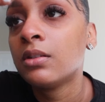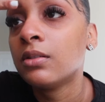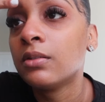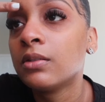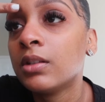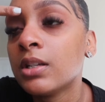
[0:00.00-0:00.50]

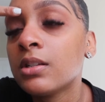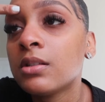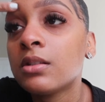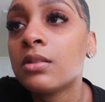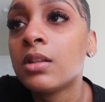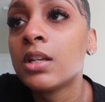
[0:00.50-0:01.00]
Like, that
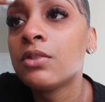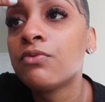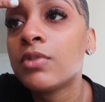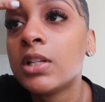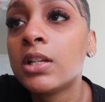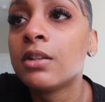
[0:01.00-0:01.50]
is
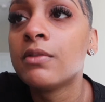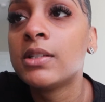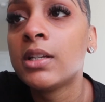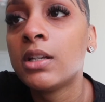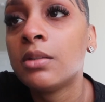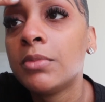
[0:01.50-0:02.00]
really
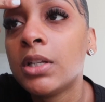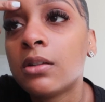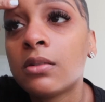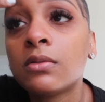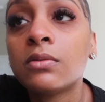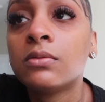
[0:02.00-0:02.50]
irritating me
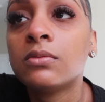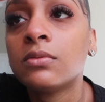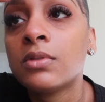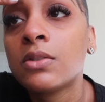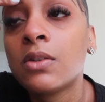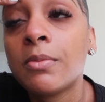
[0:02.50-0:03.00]
now.
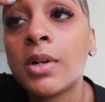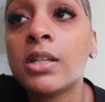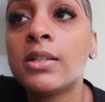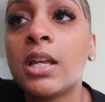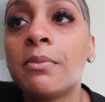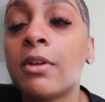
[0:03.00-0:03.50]
So I'm gonna
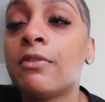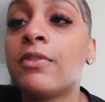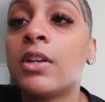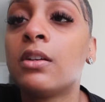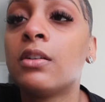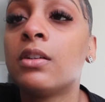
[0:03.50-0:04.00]
take my
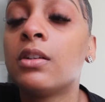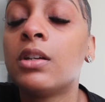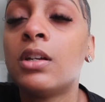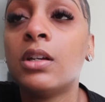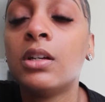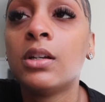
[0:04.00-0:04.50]
finger
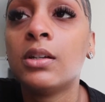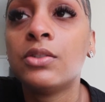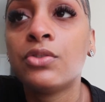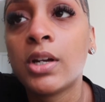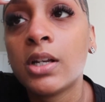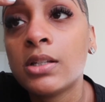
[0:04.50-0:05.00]
and
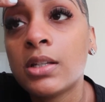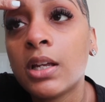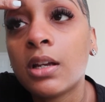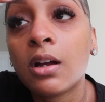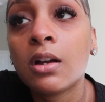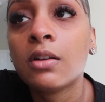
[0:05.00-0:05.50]
try to
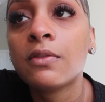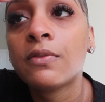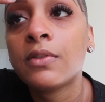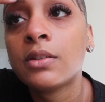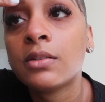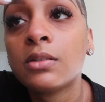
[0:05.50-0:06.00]
take off
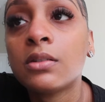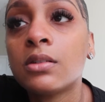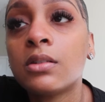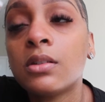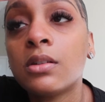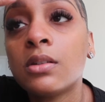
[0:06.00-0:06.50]

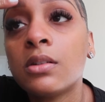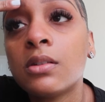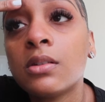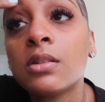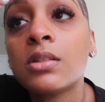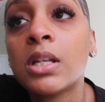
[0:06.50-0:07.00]

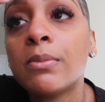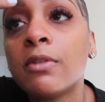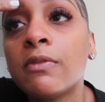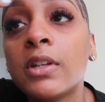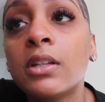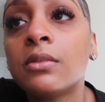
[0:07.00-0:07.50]
some of
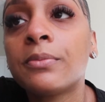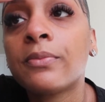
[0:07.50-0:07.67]
it.